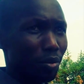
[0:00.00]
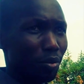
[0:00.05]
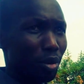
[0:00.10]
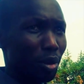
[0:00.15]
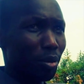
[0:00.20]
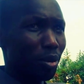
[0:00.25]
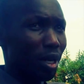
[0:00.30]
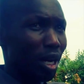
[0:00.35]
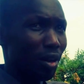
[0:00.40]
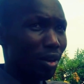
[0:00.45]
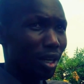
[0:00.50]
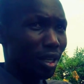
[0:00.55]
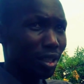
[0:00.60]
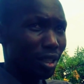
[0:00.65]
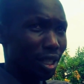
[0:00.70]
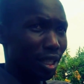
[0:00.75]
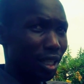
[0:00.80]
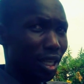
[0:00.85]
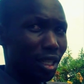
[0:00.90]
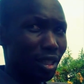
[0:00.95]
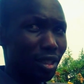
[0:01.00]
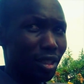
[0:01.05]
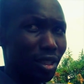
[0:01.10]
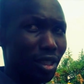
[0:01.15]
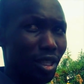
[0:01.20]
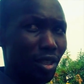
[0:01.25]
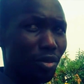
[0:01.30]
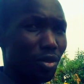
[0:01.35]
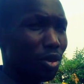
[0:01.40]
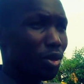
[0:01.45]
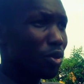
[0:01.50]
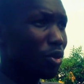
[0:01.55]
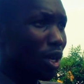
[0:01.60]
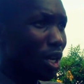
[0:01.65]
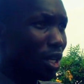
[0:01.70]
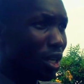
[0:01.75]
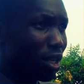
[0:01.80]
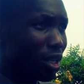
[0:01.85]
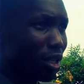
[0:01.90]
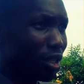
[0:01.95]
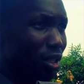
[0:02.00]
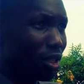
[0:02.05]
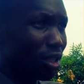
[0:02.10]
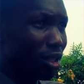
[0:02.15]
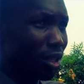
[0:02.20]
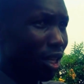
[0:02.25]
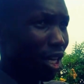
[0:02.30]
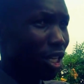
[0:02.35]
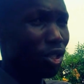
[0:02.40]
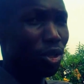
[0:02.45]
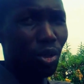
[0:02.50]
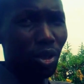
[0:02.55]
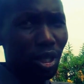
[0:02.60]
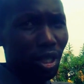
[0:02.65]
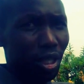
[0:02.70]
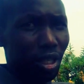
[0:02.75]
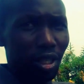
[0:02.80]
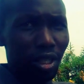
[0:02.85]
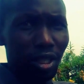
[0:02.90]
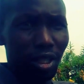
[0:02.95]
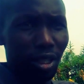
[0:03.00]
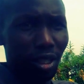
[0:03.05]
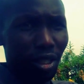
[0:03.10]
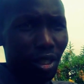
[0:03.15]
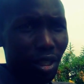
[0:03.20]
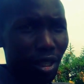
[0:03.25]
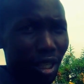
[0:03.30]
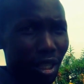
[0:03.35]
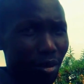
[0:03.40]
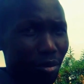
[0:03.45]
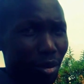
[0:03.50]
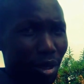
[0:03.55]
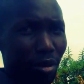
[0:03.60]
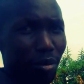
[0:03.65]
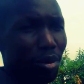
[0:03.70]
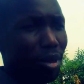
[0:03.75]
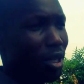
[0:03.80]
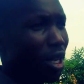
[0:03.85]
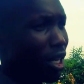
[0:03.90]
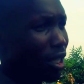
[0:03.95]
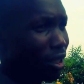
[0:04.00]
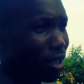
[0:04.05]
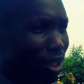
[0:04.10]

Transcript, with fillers: people now like they're giving you an, their history that maybe I mm.